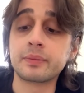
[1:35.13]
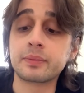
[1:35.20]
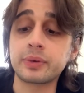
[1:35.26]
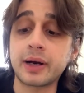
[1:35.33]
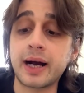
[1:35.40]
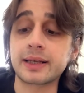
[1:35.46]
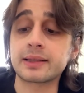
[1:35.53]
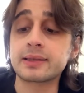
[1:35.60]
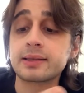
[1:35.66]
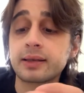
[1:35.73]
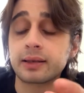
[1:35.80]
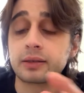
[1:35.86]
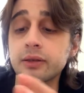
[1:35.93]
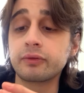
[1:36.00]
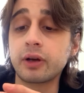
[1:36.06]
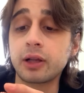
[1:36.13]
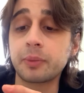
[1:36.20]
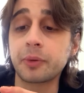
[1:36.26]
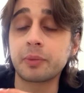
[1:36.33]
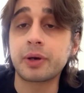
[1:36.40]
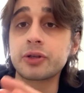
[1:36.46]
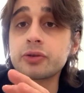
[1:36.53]
practicing and
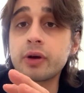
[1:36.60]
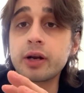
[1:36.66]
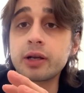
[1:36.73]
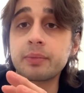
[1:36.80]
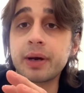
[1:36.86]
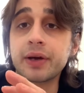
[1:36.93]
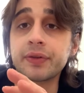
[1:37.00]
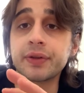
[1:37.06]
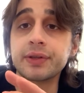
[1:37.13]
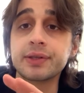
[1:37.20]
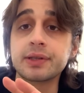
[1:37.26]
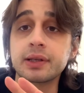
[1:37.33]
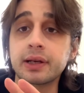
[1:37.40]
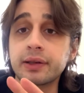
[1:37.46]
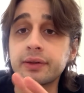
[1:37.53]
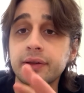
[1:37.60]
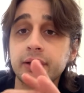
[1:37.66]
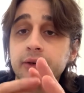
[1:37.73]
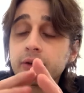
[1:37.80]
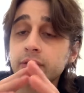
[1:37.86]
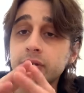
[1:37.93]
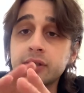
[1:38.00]
developing my training methods that I
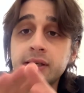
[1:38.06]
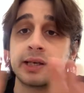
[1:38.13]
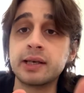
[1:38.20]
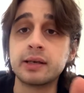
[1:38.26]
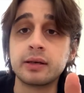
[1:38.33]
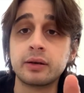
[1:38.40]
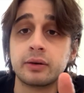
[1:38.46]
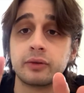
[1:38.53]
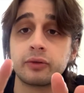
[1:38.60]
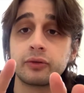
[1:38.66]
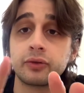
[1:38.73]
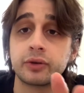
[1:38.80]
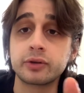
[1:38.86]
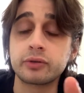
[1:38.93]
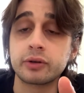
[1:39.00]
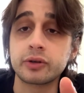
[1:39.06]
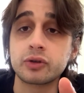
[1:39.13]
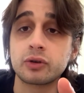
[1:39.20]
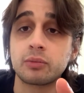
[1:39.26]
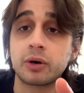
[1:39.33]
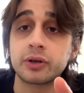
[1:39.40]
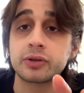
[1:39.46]
think are key for
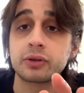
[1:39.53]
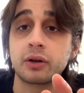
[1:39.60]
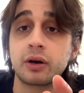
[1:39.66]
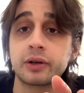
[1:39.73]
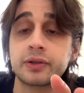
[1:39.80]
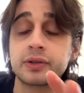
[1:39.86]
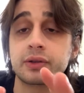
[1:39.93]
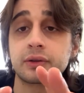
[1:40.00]
traditional martial arts,